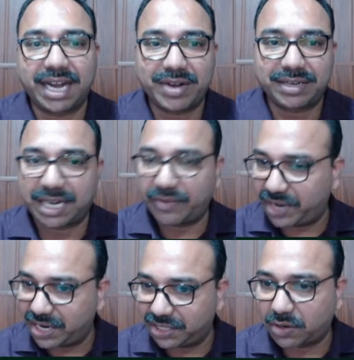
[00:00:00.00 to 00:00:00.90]
relevant
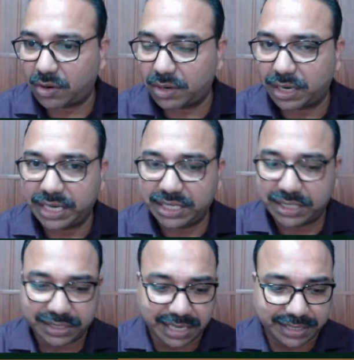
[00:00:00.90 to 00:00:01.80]
certifications on
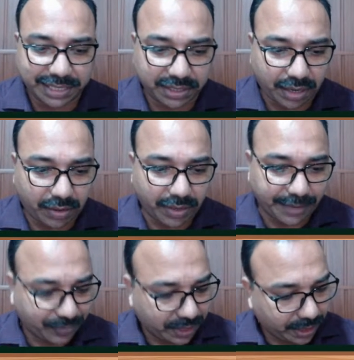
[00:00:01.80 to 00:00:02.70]
digital skills, etc.
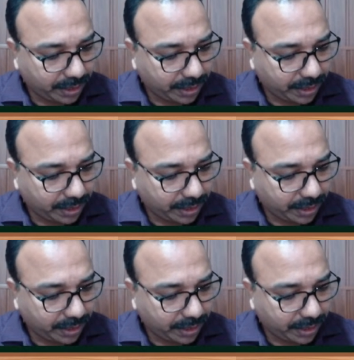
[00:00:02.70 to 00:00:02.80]
Okay,